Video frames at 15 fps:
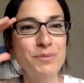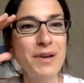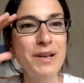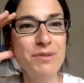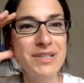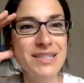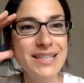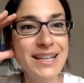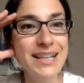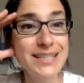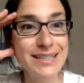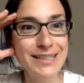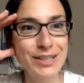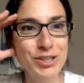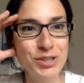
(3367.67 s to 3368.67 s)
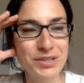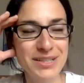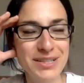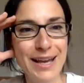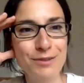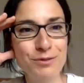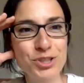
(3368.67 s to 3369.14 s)
But anyway, 6 indigenous
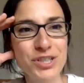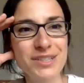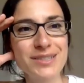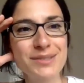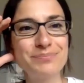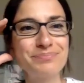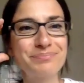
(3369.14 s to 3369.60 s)
languages.